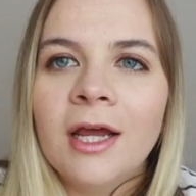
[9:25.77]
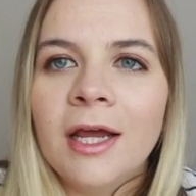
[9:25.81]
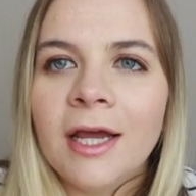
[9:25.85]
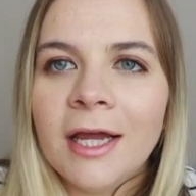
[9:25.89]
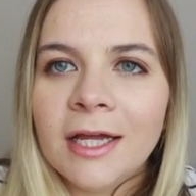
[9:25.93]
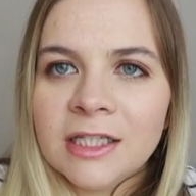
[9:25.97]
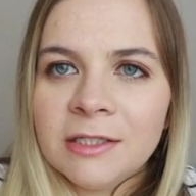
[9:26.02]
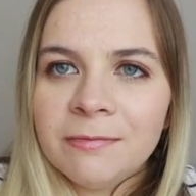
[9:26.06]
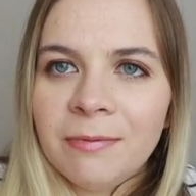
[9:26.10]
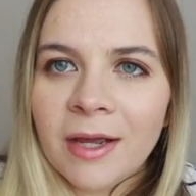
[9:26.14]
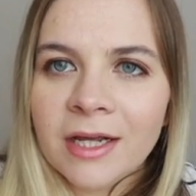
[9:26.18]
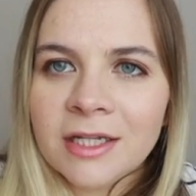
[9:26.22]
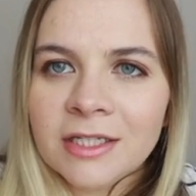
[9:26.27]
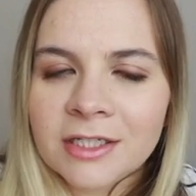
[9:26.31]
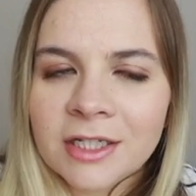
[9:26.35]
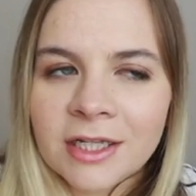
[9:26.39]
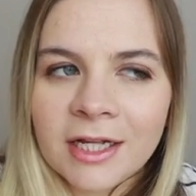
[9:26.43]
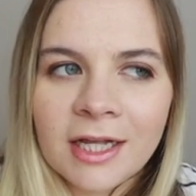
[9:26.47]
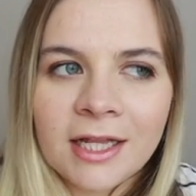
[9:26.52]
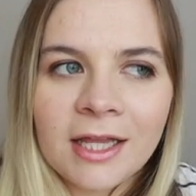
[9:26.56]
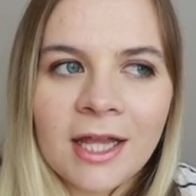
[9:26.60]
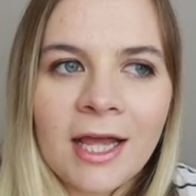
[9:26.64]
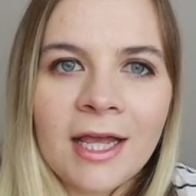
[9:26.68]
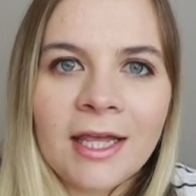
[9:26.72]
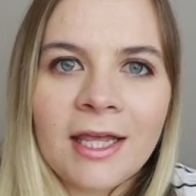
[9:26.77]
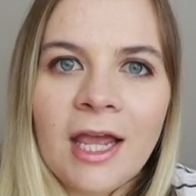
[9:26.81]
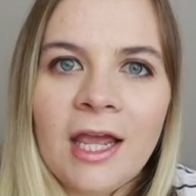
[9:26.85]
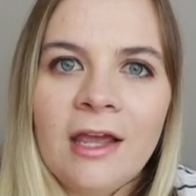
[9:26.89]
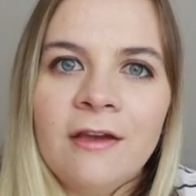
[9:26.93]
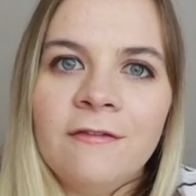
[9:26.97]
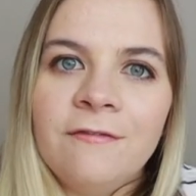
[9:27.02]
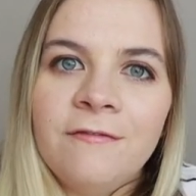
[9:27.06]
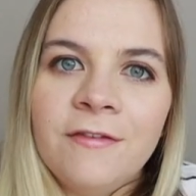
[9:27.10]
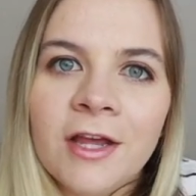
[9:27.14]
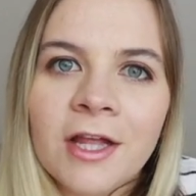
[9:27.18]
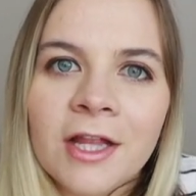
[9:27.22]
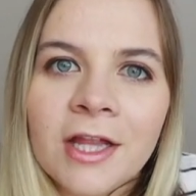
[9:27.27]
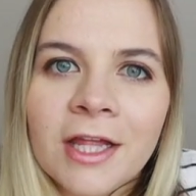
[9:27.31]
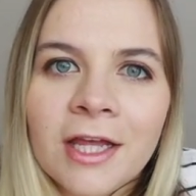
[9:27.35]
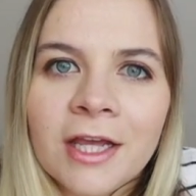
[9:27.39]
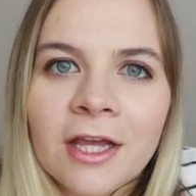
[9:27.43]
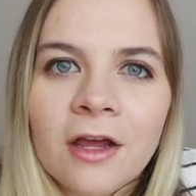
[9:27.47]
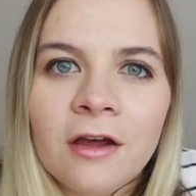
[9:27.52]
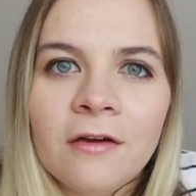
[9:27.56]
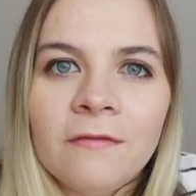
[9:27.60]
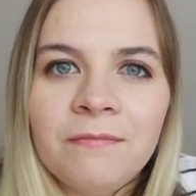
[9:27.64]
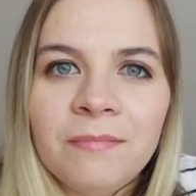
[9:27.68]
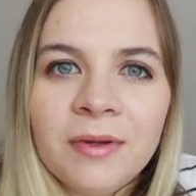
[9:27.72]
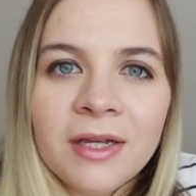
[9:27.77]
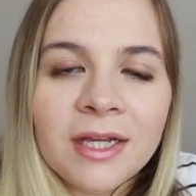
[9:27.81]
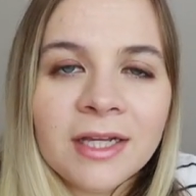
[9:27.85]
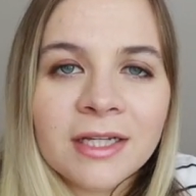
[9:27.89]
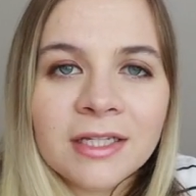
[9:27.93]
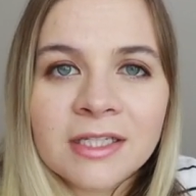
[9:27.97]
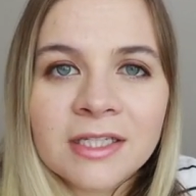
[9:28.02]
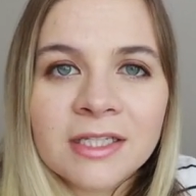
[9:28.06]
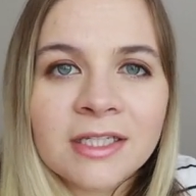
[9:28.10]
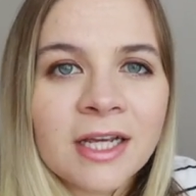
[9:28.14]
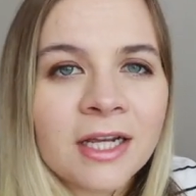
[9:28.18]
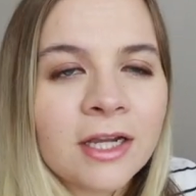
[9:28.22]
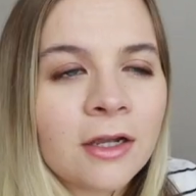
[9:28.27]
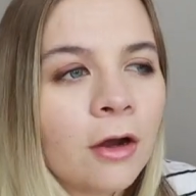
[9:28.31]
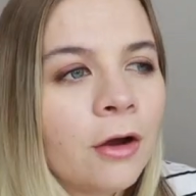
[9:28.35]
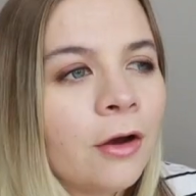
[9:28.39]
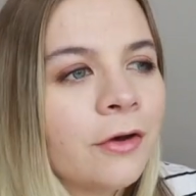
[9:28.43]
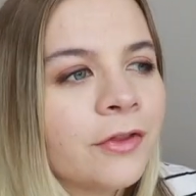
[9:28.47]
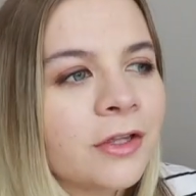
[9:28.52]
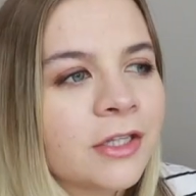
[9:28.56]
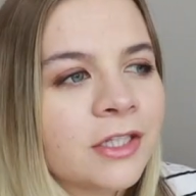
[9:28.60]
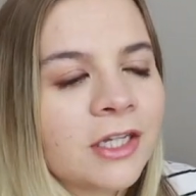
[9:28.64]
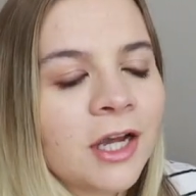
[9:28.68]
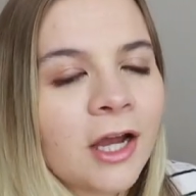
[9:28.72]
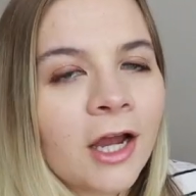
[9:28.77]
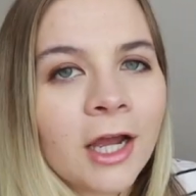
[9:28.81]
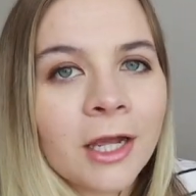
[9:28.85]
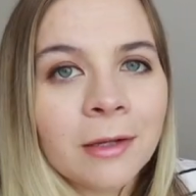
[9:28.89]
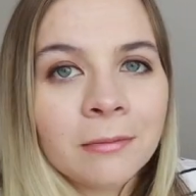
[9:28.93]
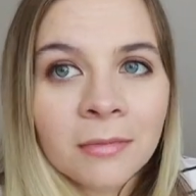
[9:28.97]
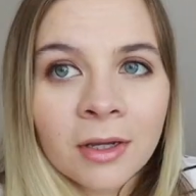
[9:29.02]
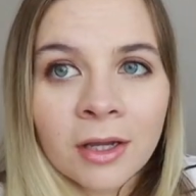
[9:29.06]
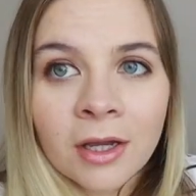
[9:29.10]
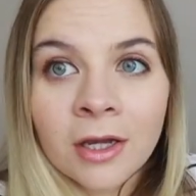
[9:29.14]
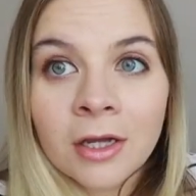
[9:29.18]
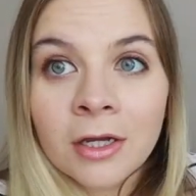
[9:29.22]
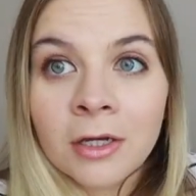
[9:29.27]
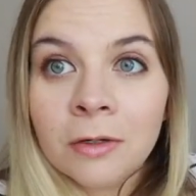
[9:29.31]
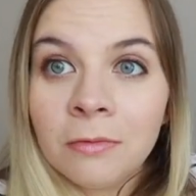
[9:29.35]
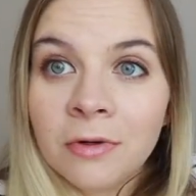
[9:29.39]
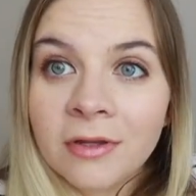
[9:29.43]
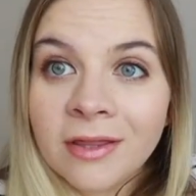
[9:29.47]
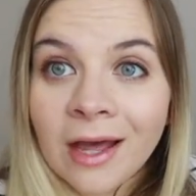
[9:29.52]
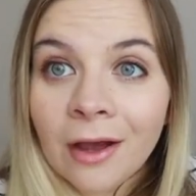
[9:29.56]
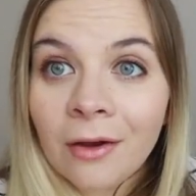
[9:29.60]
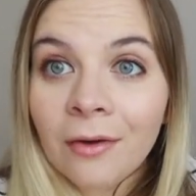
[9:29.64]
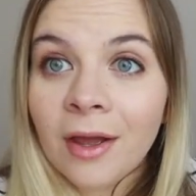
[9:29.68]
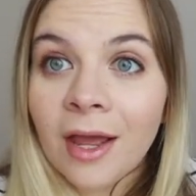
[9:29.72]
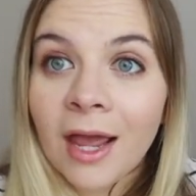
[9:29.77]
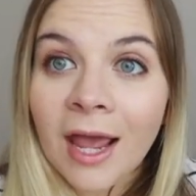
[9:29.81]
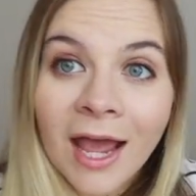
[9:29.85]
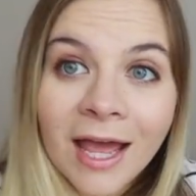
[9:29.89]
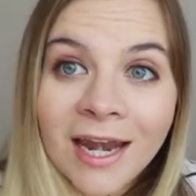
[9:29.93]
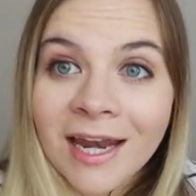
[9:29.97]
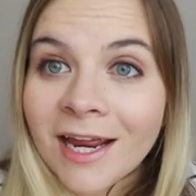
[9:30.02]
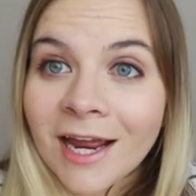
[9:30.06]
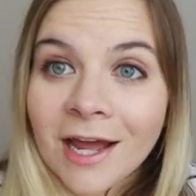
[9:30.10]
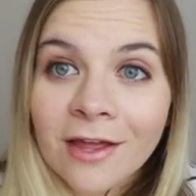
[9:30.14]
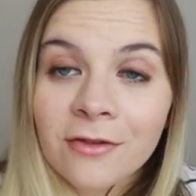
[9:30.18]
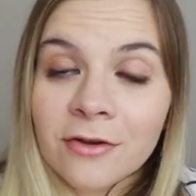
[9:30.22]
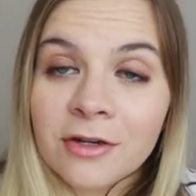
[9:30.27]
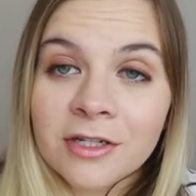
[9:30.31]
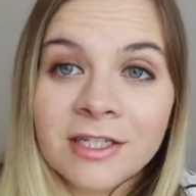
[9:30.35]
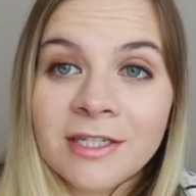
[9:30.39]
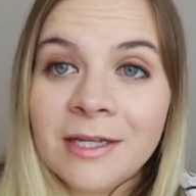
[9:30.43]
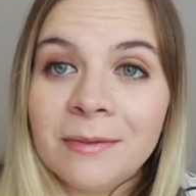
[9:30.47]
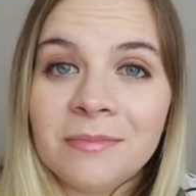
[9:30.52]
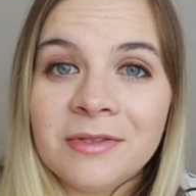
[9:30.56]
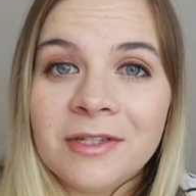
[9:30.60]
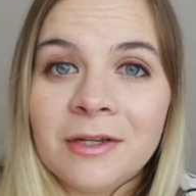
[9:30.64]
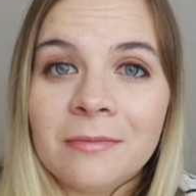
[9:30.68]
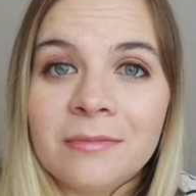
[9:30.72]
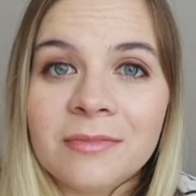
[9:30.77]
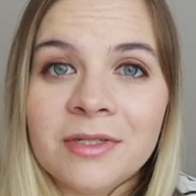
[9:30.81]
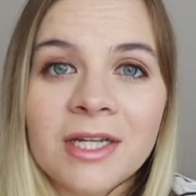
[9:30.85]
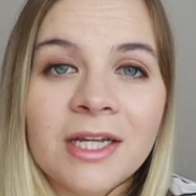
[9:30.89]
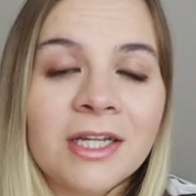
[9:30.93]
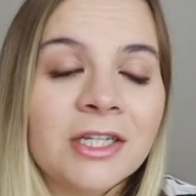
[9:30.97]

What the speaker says: It's basically like a feeling of being sick all the time without any other symptoms.